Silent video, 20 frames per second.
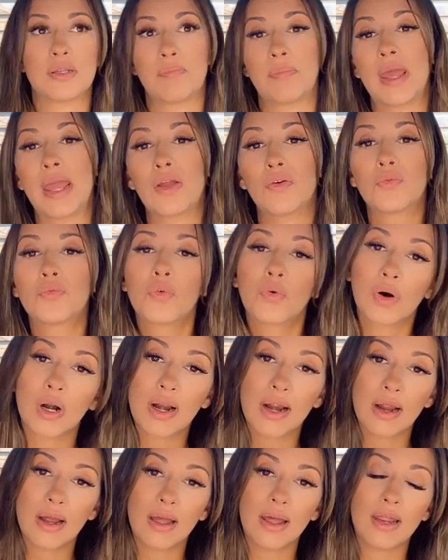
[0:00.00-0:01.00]
to pay for
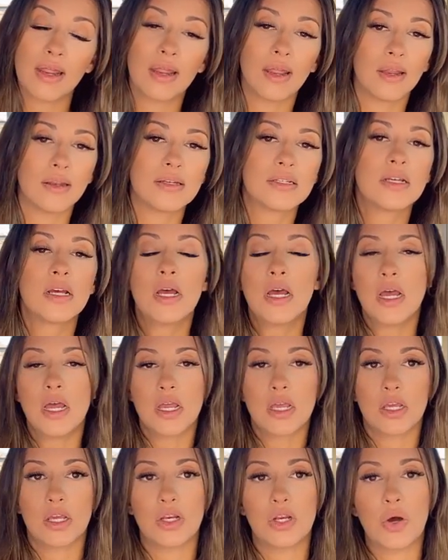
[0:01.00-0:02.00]
it, and,
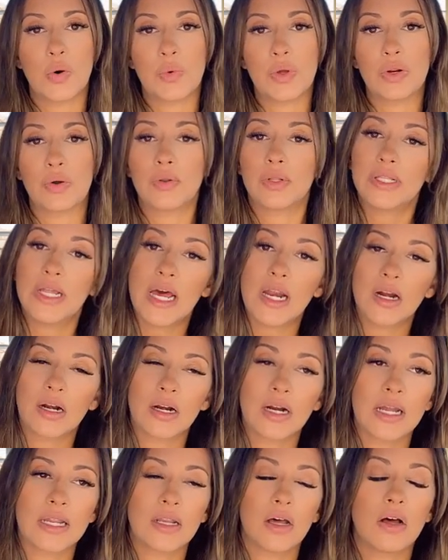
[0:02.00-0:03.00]
you know, we don't let
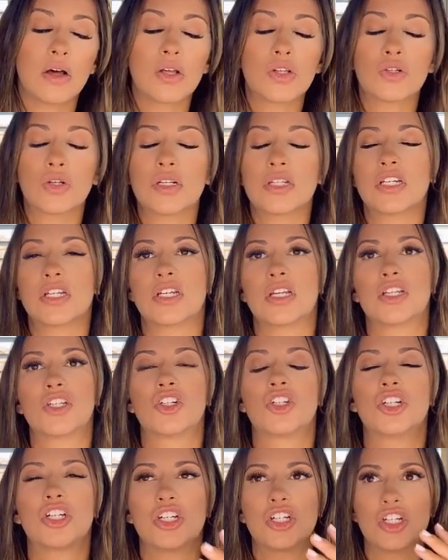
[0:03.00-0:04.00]
her. And also
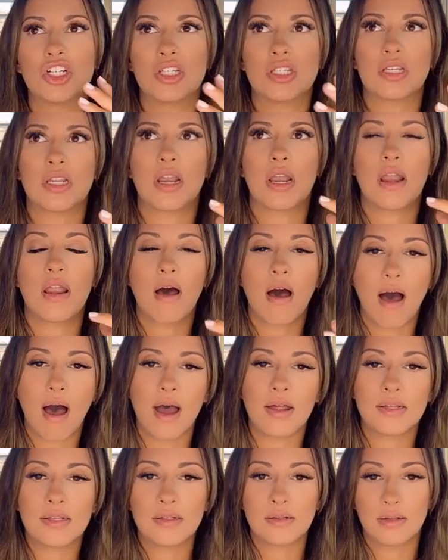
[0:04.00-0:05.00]
she's just
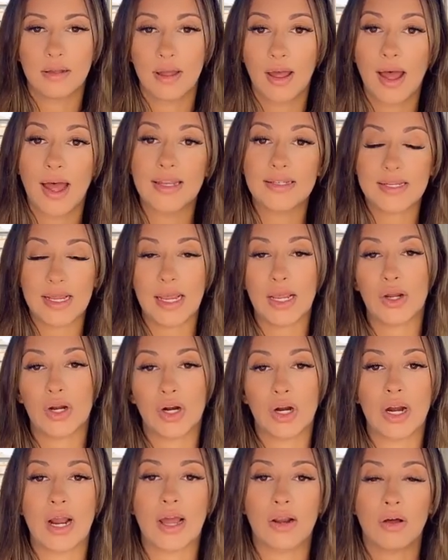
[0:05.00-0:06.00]
not a
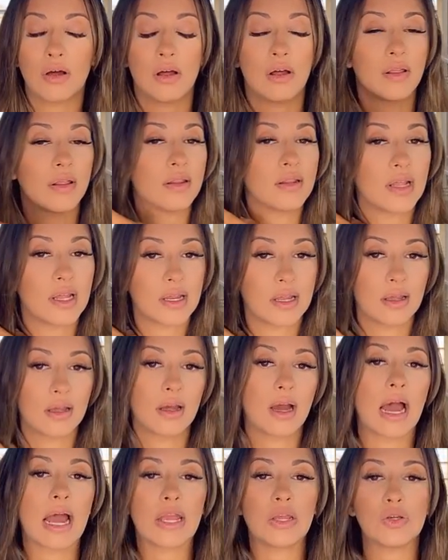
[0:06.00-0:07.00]
taker at all. And like,
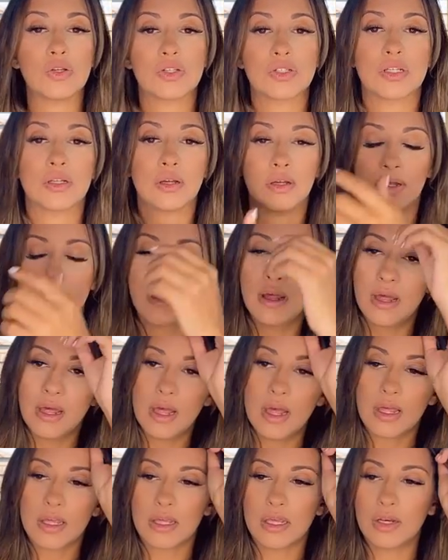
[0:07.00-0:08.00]
I used to,
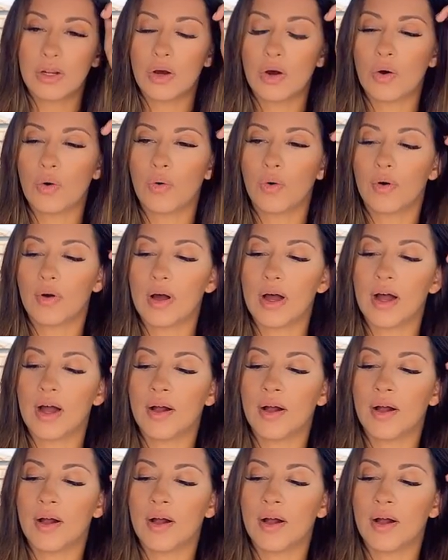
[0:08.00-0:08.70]
you know,